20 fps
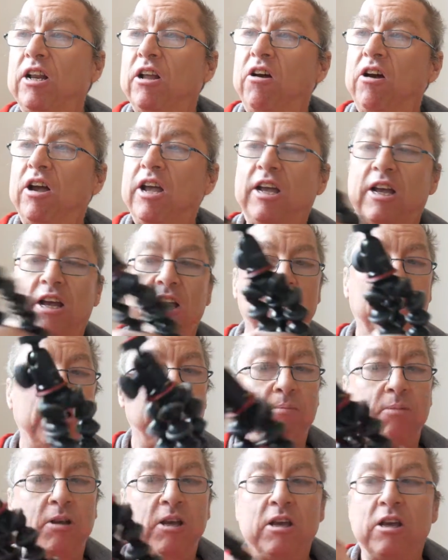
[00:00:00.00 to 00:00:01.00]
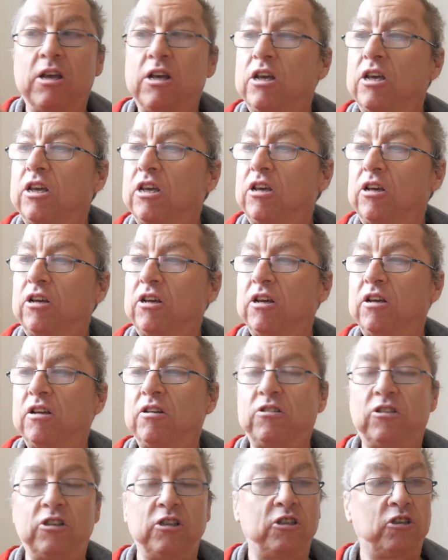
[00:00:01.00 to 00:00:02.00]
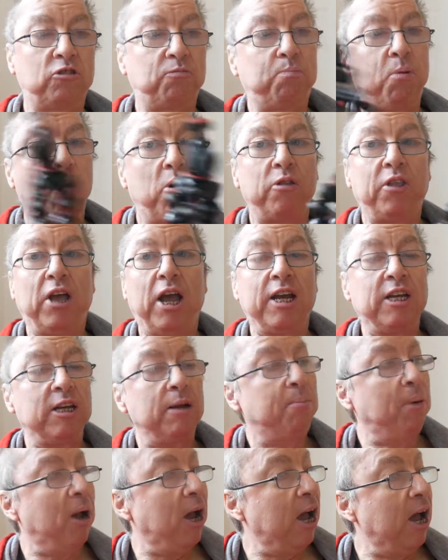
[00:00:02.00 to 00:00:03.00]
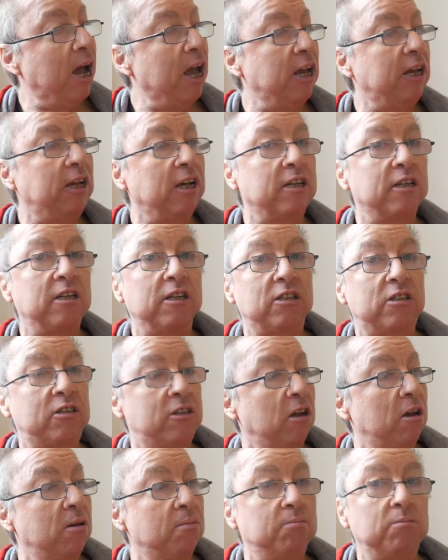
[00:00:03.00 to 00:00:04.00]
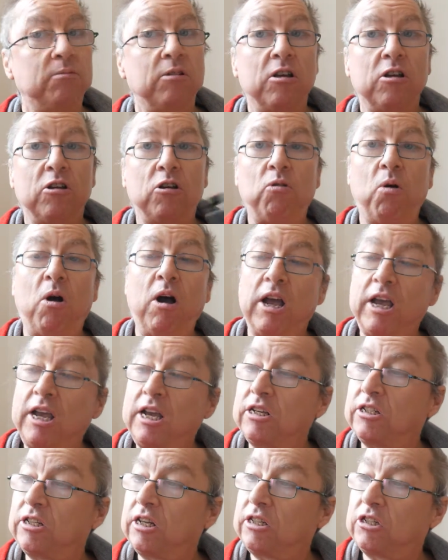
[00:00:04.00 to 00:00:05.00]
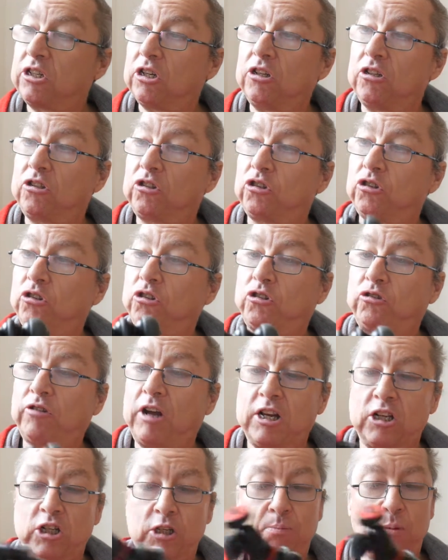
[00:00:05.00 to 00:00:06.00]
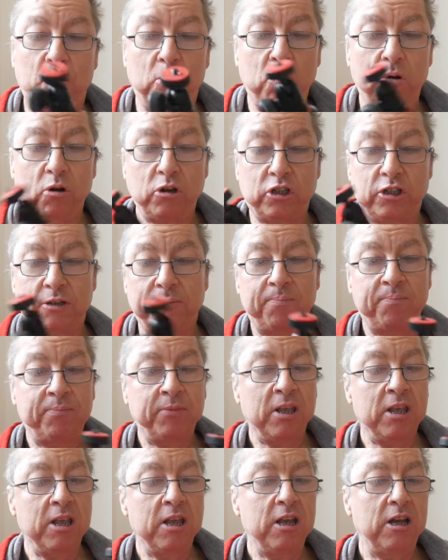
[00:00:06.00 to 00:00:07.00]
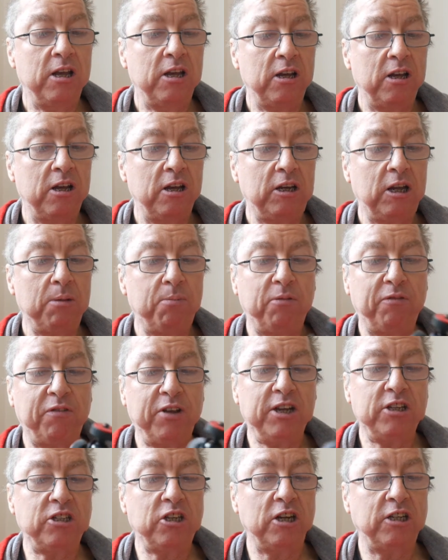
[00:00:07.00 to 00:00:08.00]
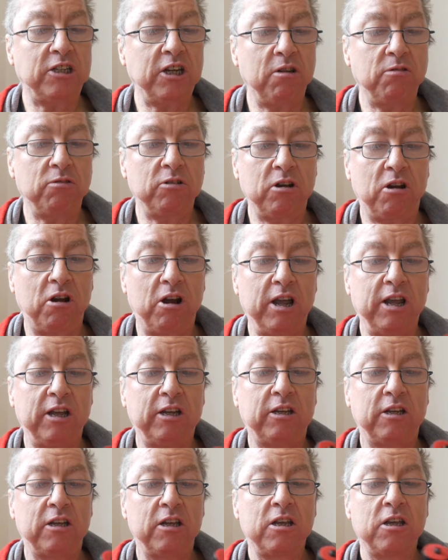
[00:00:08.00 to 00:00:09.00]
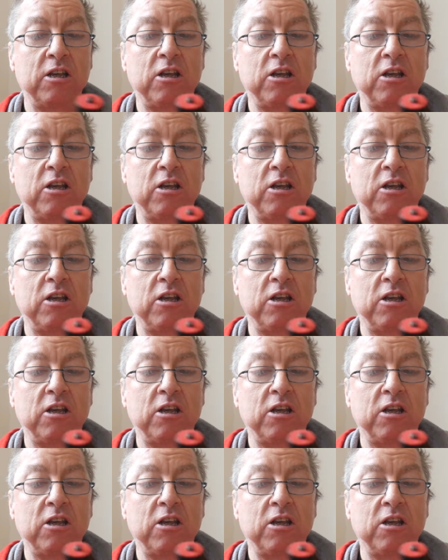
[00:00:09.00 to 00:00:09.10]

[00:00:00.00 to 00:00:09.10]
light. You can just put that in your bag and it's quite easy to transport. A couple of things I don't like.